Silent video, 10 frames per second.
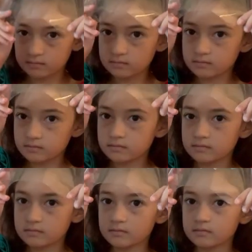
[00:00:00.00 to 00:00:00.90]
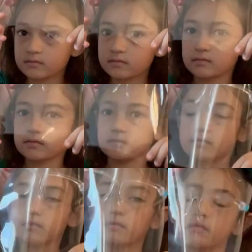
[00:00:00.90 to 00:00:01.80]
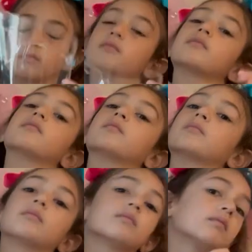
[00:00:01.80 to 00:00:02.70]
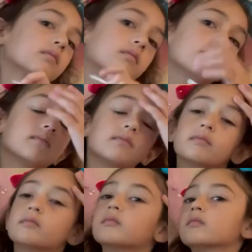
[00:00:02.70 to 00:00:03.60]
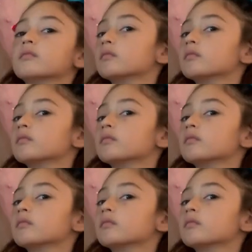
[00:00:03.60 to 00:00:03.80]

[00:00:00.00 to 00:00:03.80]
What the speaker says: This person isn't speaking.